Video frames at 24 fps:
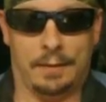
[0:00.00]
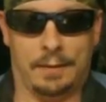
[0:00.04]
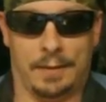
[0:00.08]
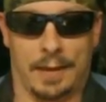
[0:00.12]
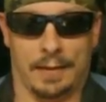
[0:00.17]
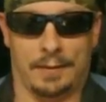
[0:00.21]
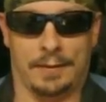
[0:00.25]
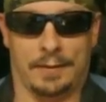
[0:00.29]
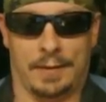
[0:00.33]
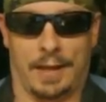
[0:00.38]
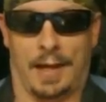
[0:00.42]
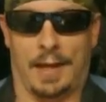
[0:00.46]

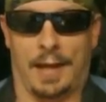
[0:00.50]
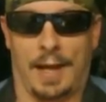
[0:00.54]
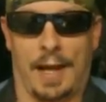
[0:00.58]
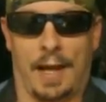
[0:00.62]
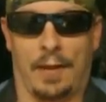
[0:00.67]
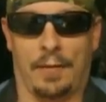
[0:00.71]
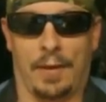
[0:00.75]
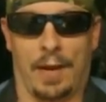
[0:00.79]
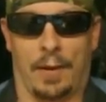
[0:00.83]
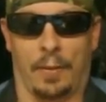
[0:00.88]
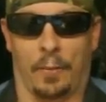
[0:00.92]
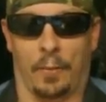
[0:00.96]
That's kind of
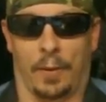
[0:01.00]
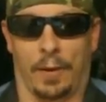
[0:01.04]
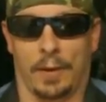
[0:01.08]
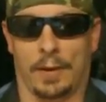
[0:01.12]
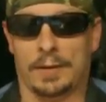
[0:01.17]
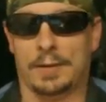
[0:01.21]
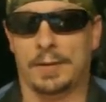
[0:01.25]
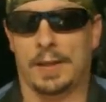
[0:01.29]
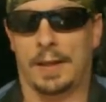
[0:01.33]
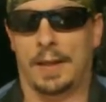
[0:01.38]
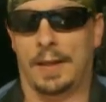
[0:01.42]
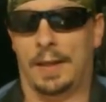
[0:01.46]
how that
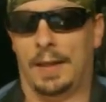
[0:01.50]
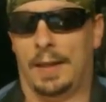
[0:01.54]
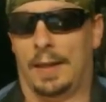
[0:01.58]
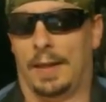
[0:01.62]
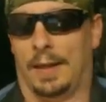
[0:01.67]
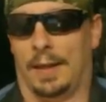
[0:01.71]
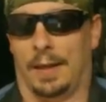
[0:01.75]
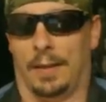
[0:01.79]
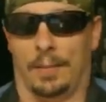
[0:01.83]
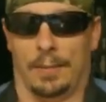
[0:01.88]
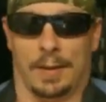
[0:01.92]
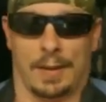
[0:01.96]
works.
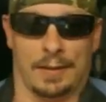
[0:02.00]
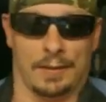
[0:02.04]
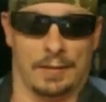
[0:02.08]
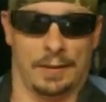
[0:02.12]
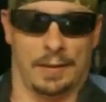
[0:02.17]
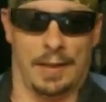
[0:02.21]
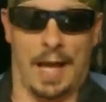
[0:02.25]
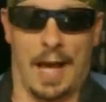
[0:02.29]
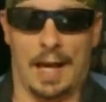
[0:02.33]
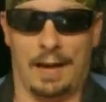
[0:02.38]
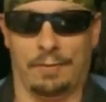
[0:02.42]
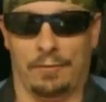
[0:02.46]
Uh, because a
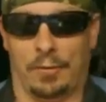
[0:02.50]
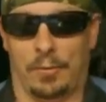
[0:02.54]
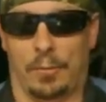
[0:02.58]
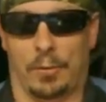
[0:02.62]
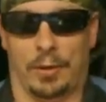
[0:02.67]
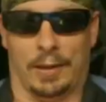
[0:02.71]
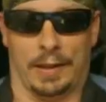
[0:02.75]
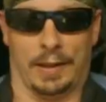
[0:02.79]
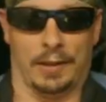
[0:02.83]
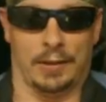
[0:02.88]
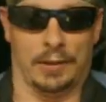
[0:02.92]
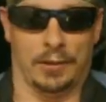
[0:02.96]
lot of them
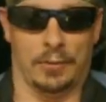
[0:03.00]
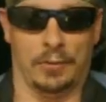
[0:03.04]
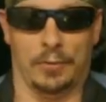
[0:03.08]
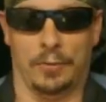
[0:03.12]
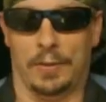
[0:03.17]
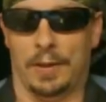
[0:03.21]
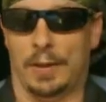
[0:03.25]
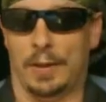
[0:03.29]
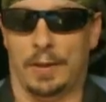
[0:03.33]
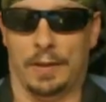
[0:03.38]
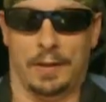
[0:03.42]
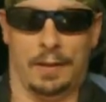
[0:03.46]
will
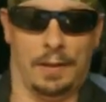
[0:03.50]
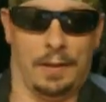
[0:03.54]
include,